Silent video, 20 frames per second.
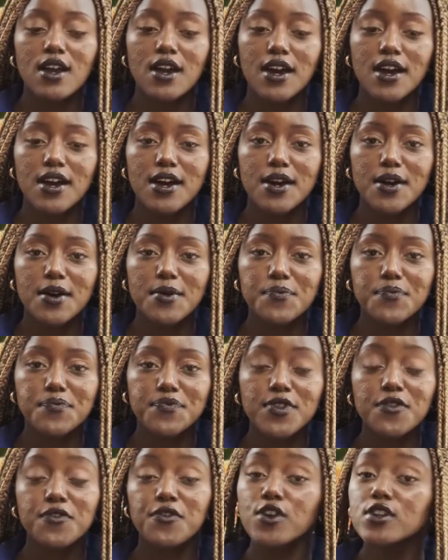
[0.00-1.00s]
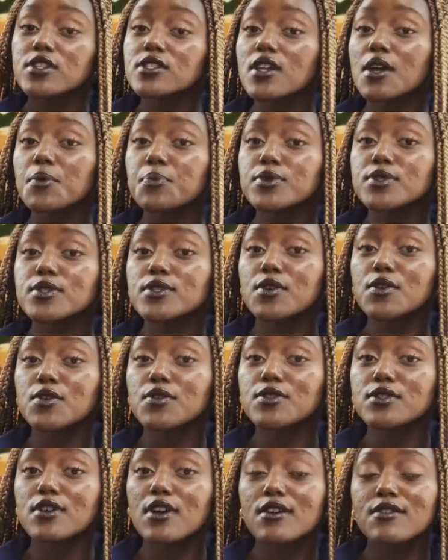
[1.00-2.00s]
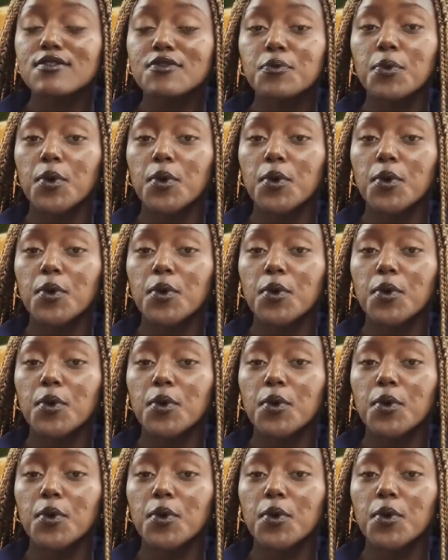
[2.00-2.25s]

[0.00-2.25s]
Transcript: the first episodes of